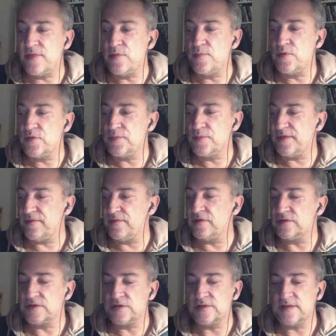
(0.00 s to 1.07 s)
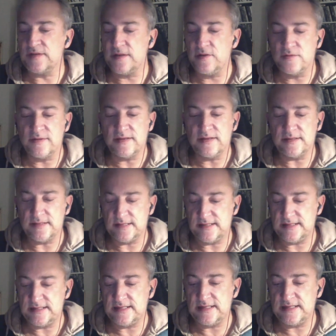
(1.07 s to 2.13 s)
the book before, so they knew the
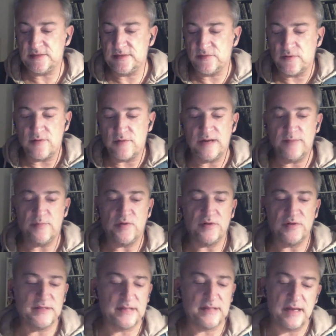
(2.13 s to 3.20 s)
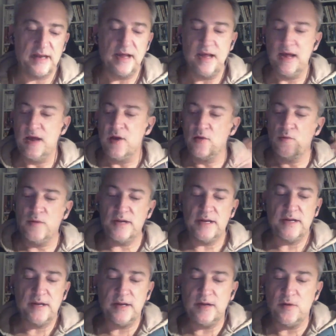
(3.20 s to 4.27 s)
scenes were really important, and
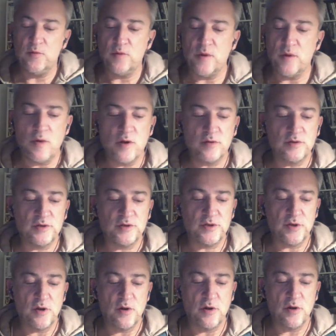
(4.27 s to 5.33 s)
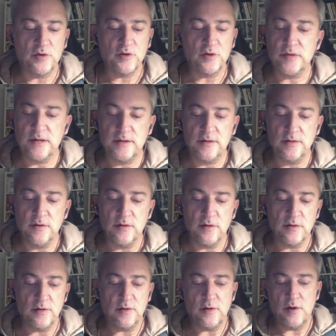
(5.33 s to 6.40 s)
we worked a
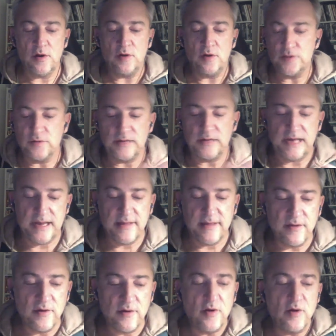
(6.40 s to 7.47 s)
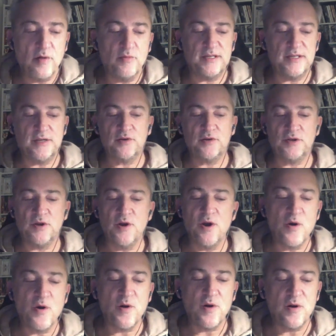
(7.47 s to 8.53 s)
lot together, we talked a
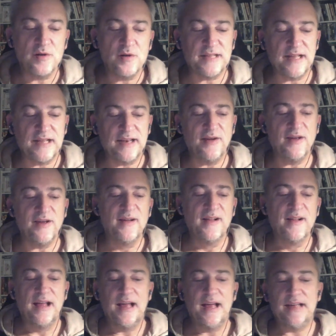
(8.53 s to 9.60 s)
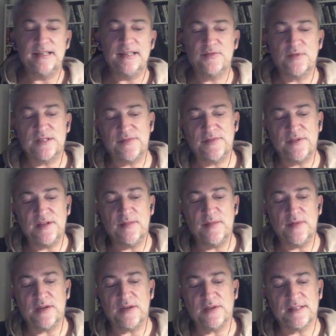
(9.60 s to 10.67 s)
lot, and it was funny
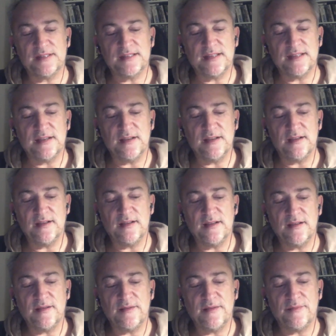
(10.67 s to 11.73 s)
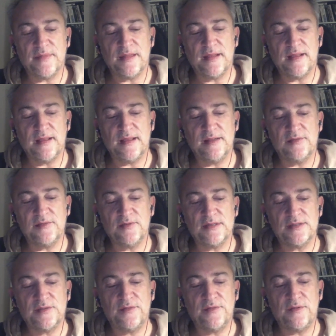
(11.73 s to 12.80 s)
because it was
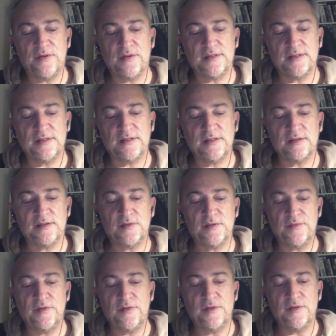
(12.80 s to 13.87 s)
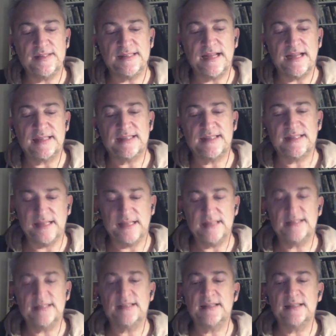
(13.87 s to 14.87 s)
the first sex scene